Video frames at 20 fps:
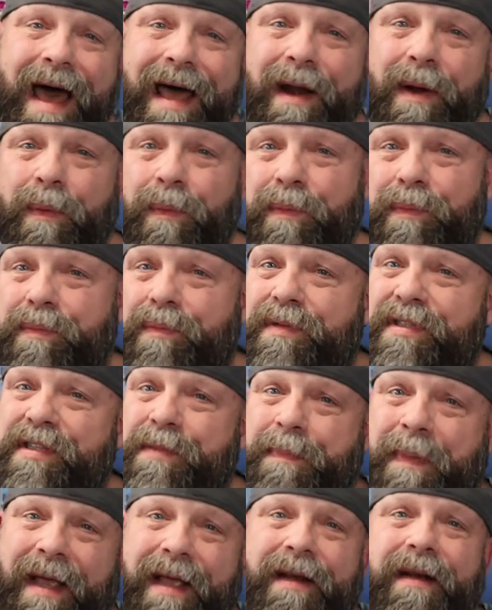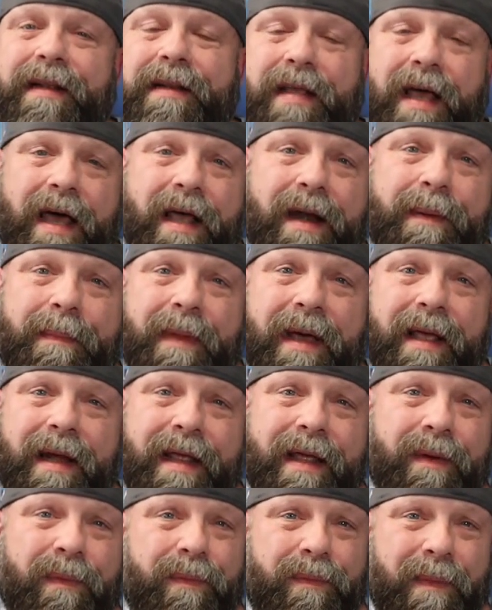I don't spend a ton of
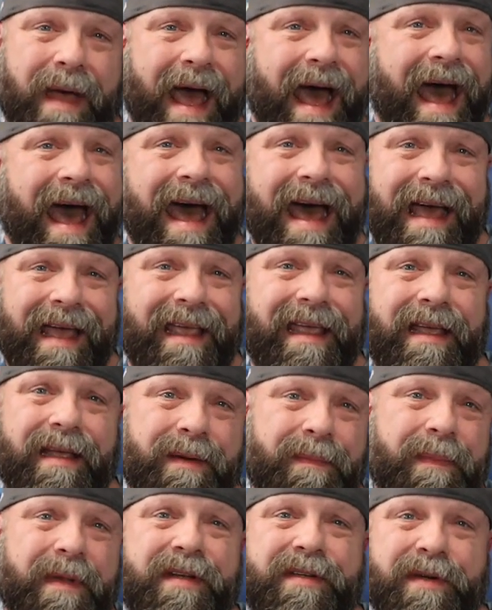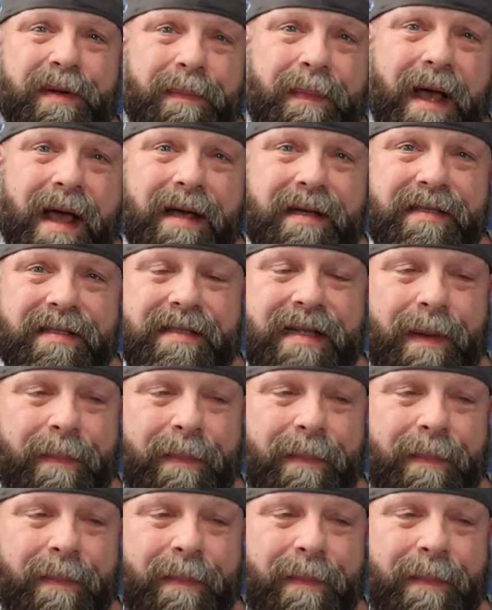money on high end mystery boxes.